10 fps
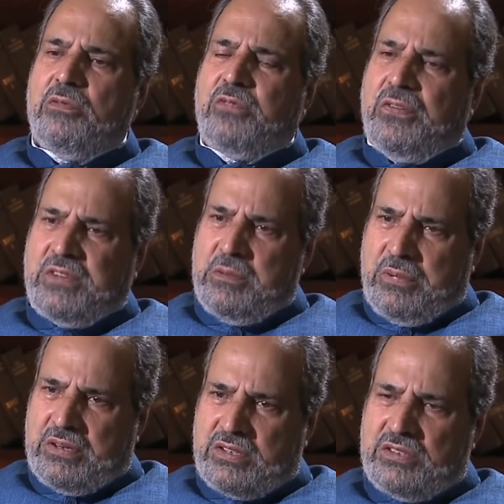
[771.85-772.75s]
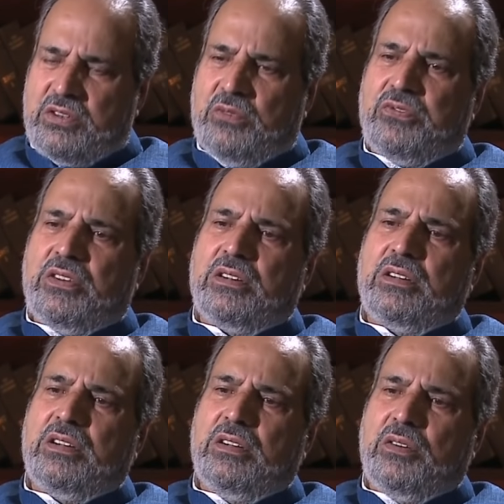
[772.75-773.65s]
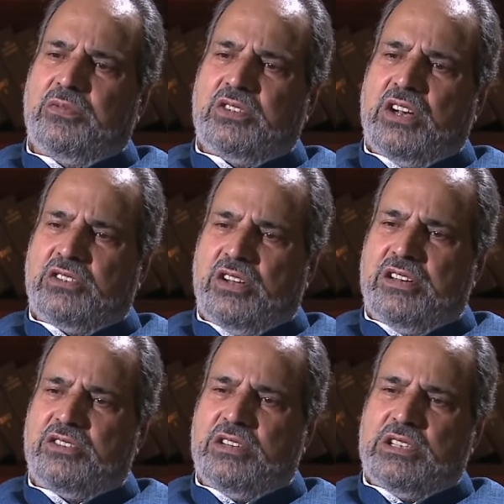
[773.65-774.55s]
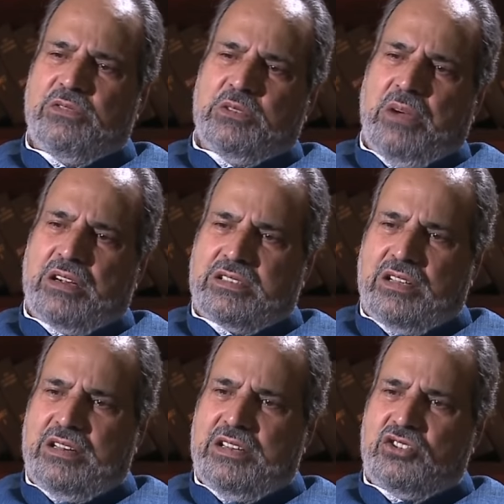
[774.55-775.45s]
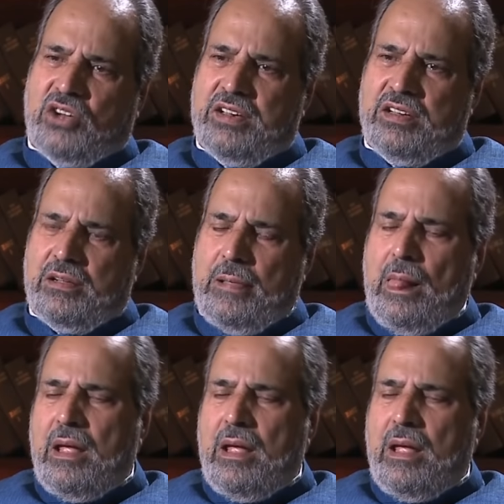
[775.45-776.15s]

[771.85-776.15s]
50% of our uh, of territory is with Pakistan and China.